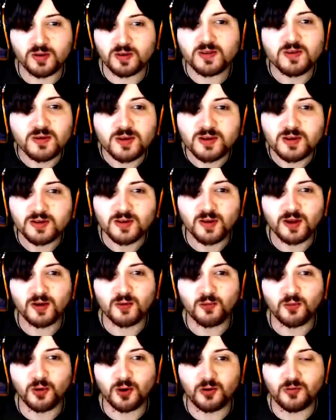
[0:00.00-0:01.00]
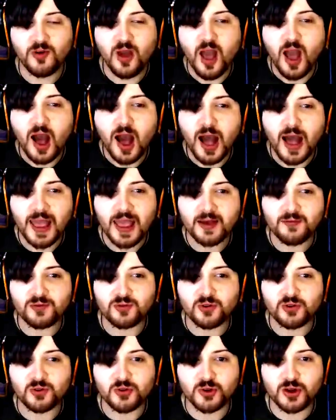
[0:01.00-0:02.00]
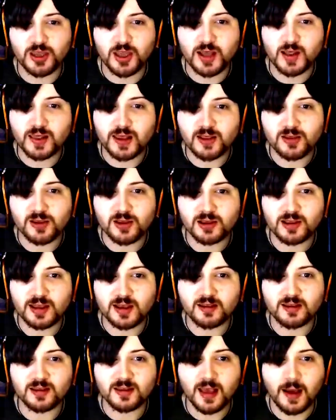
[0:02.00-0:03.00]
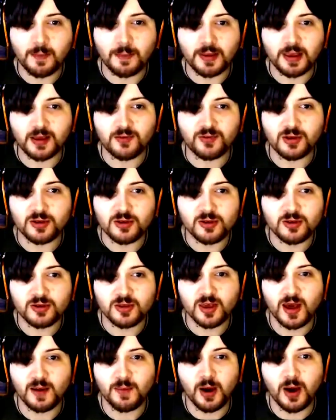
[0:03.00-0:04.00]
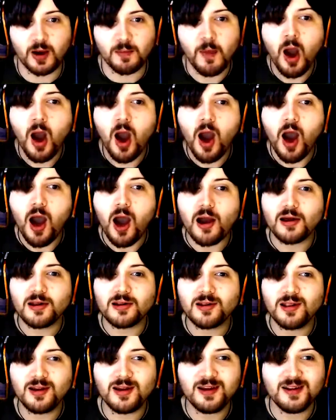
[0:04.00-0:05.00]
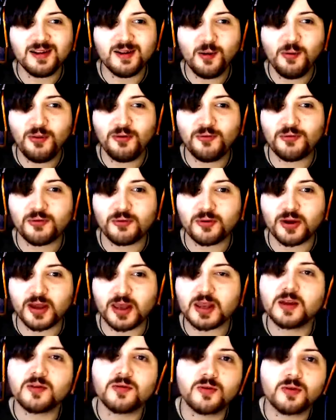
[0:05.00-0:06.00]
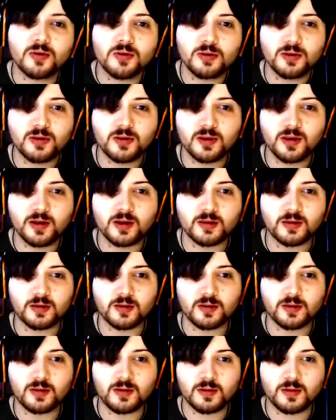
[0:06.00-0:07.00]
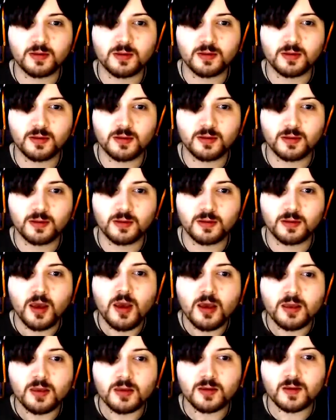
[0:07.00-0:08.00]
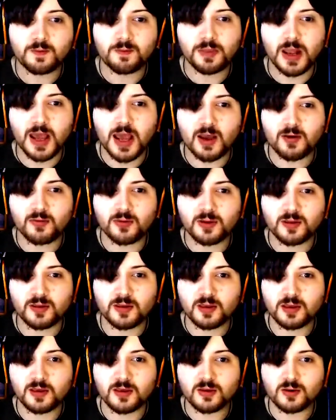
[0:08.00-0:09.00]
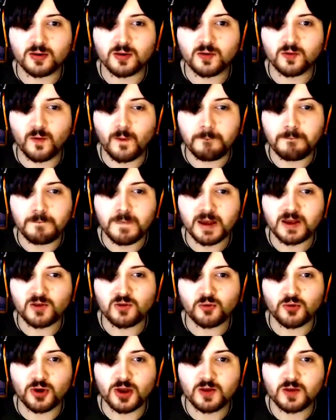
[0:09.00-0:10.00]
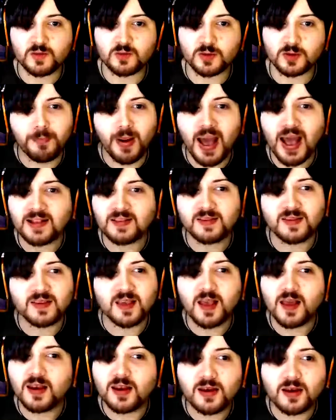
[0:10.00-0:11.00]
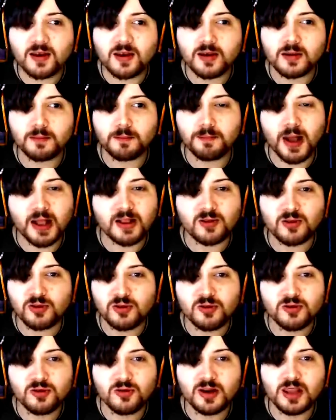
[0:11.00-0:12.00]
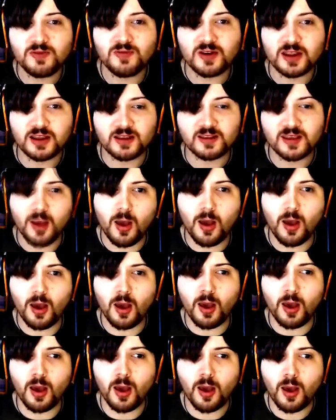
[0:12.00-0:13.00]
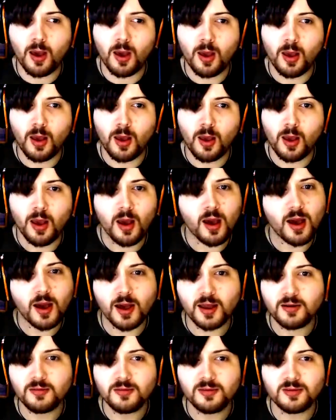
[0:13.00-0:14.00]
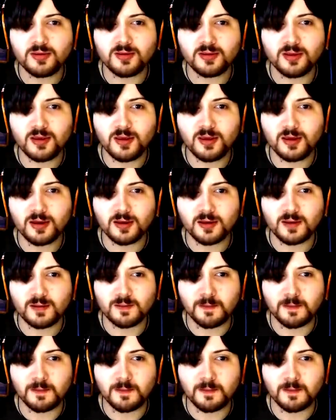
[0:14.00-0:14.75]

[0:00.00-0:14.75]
no, you're not a wolf. I have a tree. I'll let you lick Sappy if you just come home. Look at all the variety of horse colors. There's black ones and sort of mixed race ones. Bats! Bats, you don't even exist. I don't see any.